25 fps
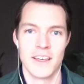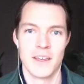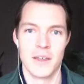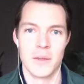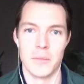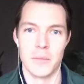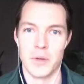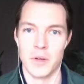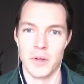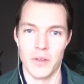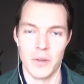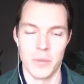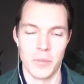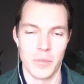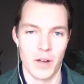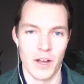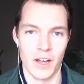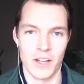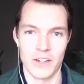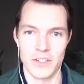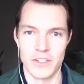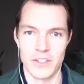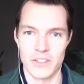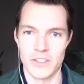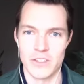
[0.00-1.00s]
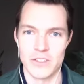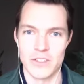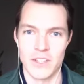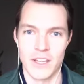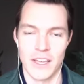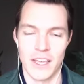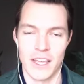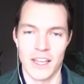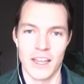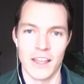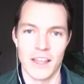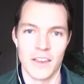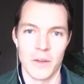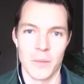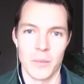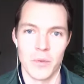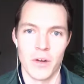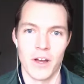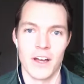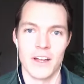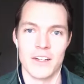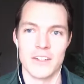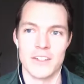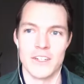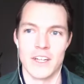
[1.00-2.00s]
build the project just like any other
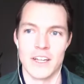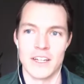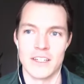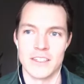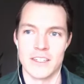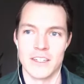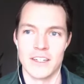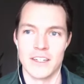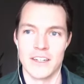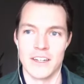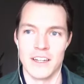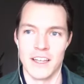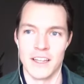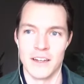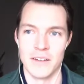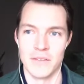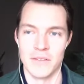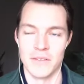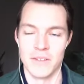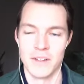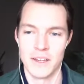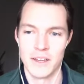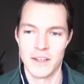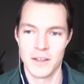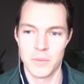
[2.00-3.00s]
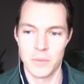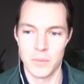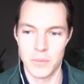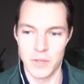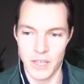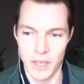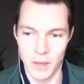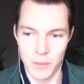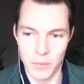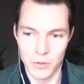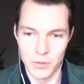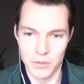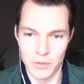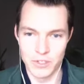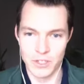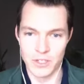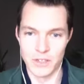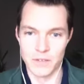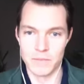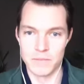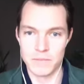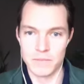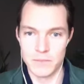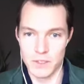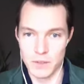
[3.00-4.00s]
project, and and be able to
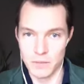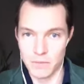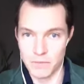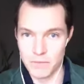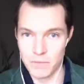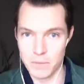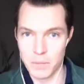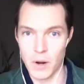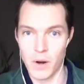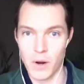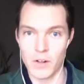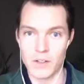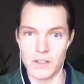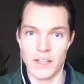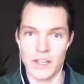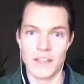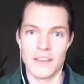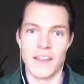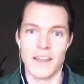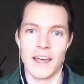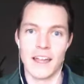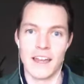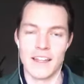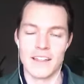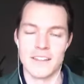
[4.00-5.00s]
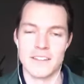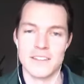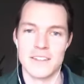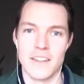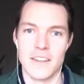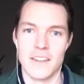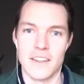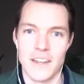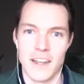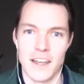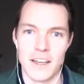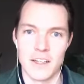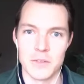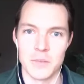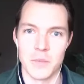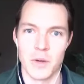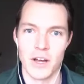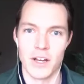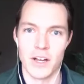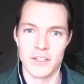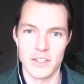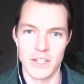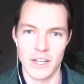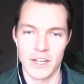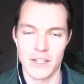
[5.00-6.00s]
to parlay that into the next
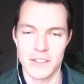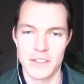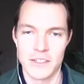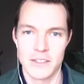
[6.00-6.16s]
project.